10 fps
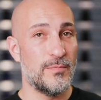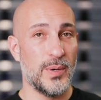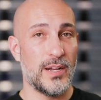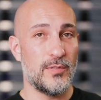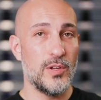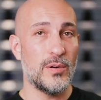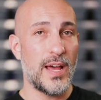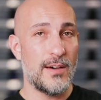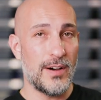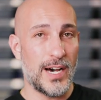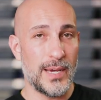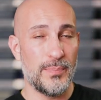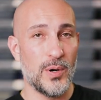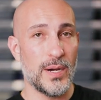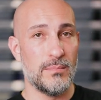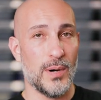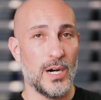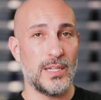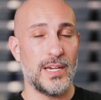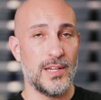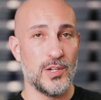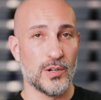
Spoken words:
but if you don't have Hypo and Motley in your